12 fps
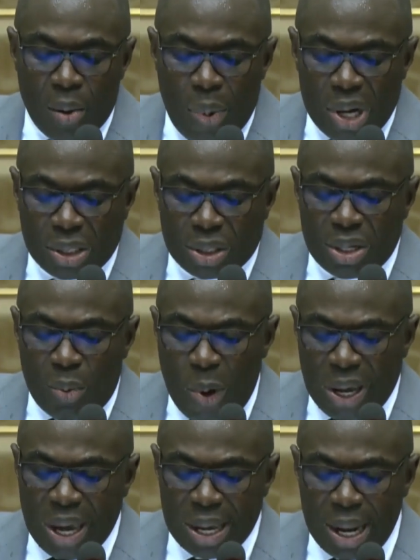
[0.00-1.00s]
which the
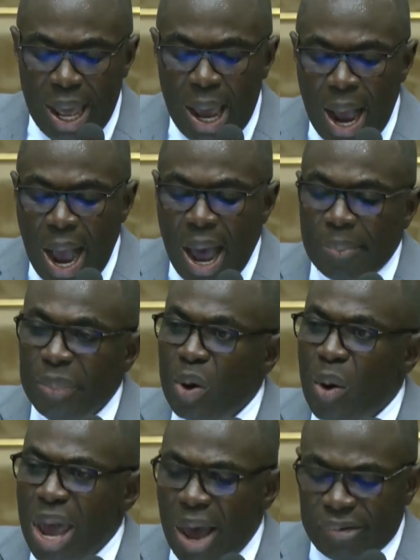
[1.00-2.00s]
wicked
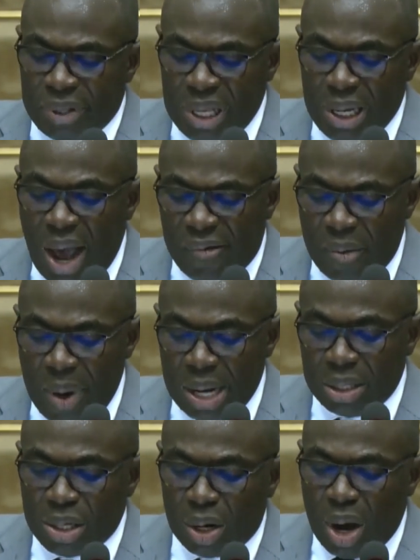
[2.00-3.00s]
APNU AFC
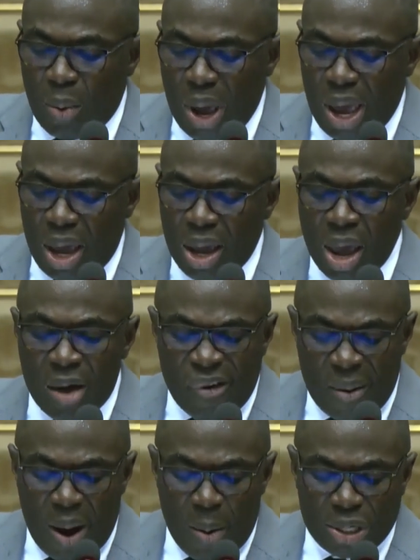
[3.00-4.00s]
government took away
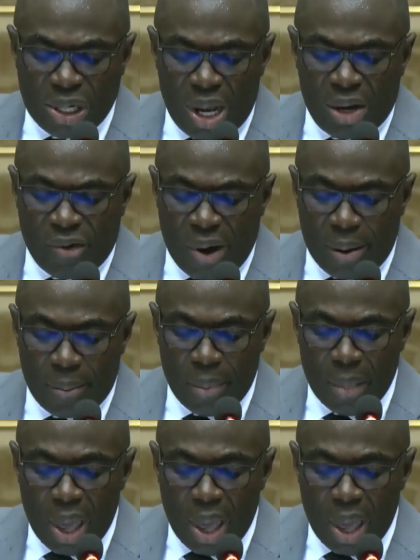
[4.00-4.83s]
from our children,